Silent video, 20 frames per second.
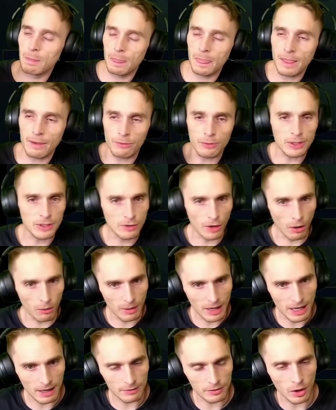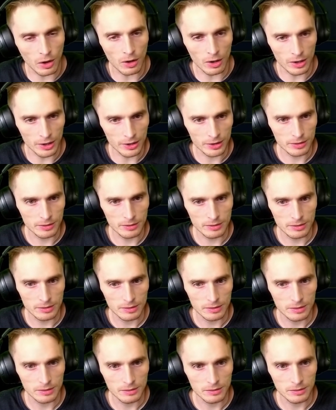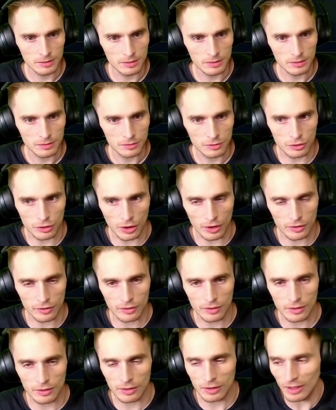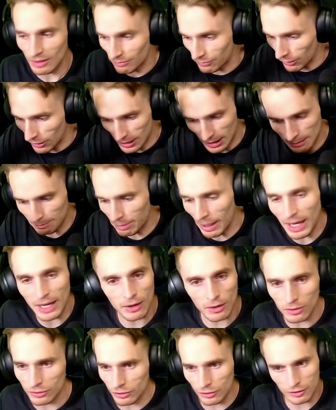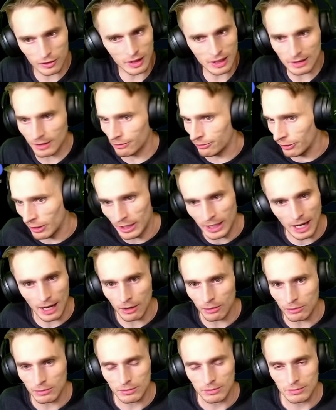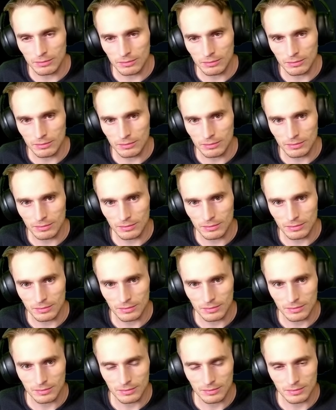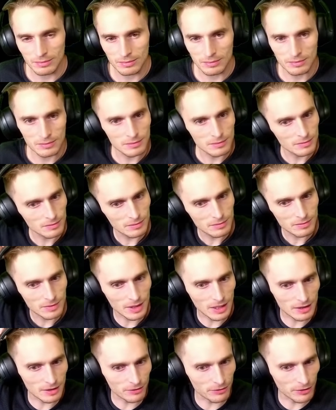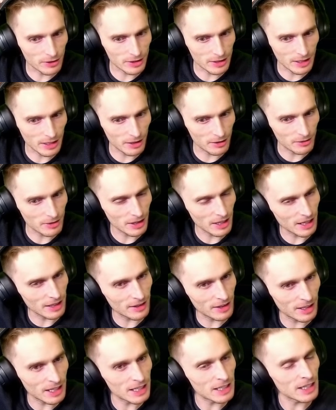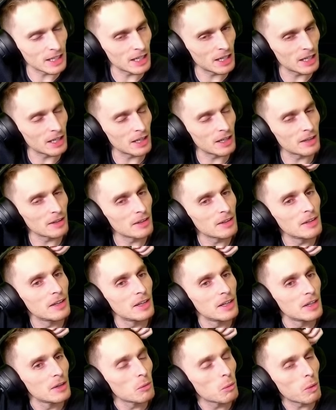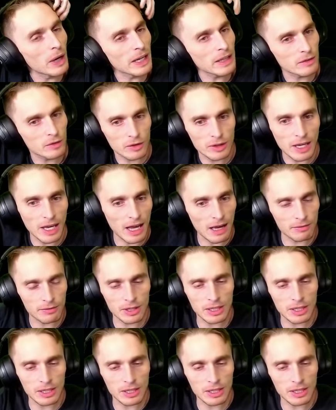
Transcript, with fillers: If we don't have R, just fucking bail. Just get the fuck out. Okay. Get the fuck out, and then wait until you have it.